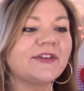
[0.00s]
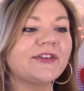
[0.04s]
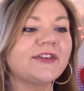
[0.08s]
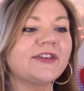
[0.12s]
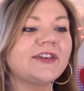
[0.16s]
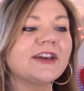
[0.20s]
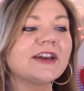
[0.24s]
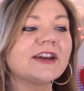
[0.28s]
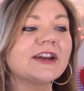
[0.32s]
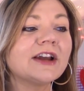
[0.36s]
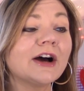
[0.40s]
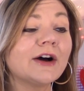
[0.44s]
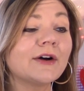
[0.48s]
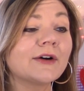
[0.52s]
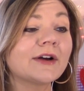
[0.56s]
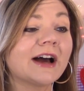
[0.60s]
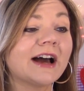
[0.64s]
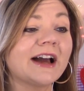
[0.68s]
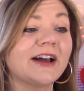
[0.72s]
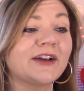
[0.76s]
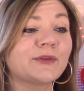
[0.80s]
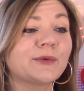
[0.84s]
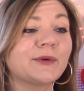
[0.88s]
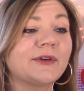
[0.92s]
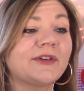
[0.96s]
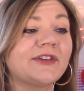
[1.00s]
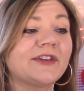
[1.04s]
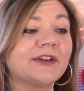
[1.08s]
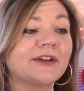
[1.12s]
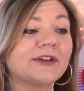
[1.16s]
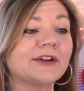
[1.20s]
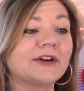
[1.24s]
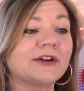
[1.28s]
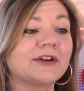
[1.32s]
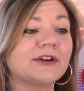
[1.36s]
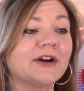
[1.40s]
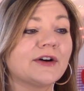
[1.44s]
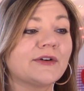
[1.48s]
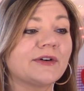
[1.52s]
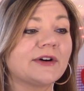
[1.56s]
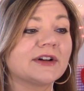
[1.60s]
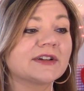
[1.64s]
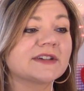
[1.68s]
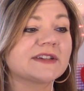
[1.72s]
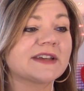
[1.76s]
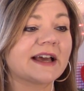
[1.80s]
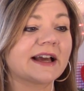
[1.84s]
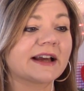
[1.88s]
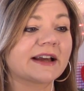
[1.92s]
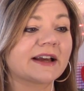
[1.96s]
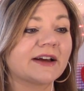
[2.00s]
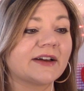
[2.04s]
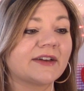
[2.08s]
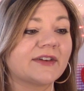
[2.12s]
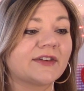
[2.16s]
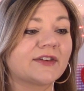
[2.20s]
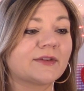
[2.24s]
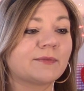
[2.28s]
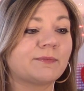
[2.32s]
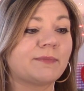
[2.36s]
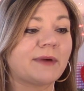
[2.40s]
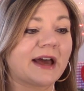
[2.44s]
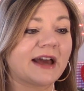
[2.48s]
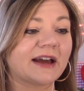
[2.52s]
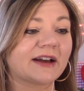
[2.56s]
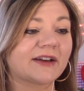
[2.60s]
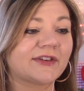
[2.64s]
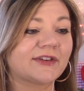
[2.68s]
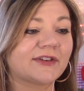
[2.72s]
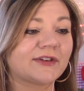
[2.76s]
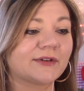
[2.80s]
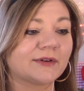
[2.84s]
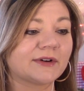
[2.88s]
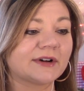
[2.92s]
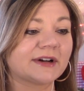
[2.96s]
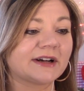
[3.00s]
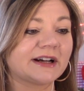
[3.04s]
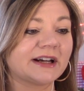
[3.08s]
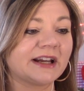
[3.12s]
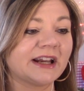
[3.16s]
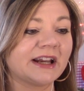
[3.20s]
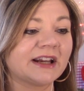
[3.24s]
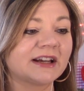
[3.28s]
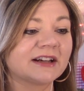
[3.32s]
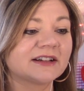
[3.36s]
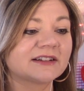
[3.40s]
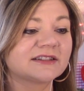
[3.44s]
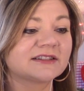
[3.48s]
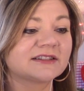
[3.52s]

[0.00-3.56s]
You know, guys, we still don't know Olteca's backstory.